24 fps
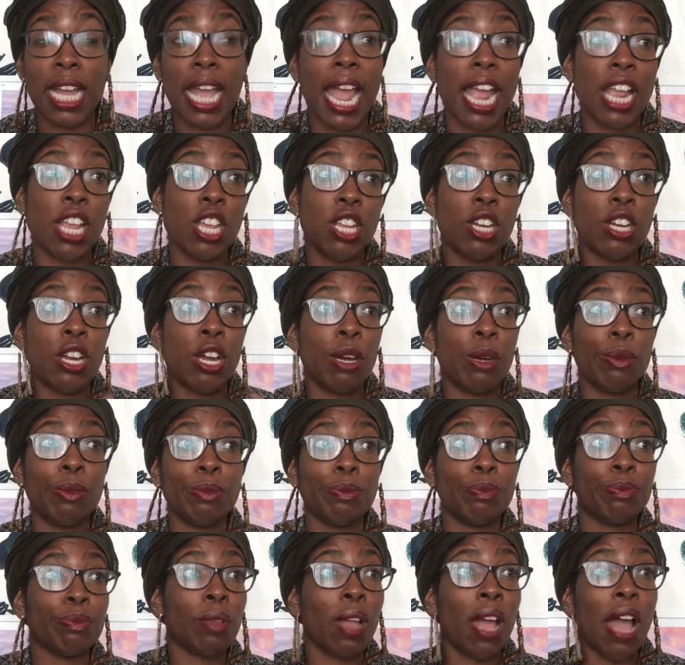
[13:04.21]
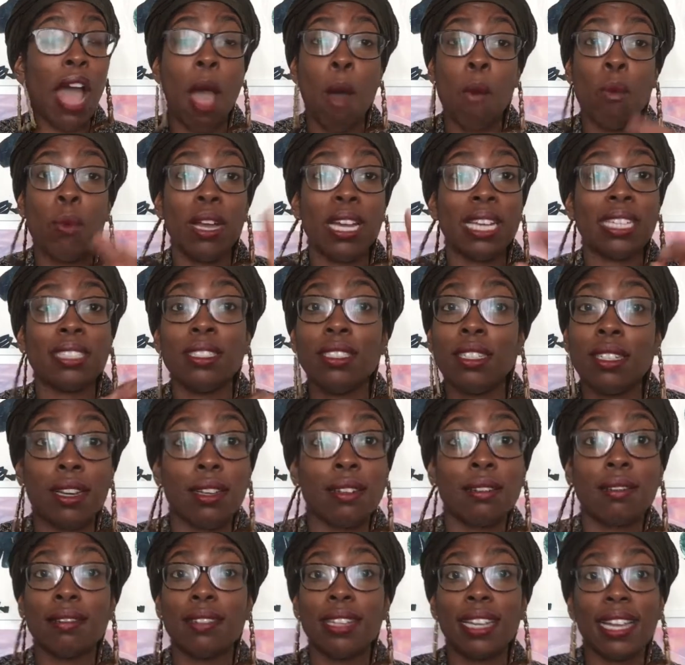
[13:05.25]
And, you know,
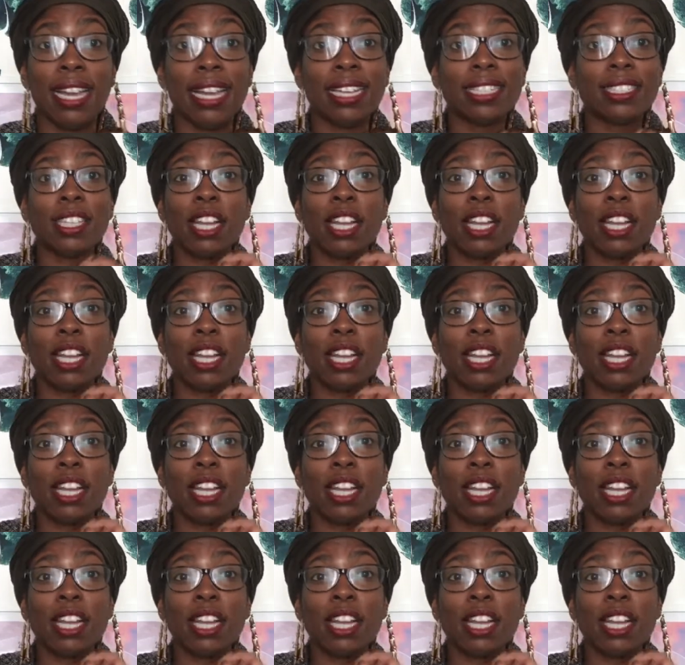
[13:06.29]
it's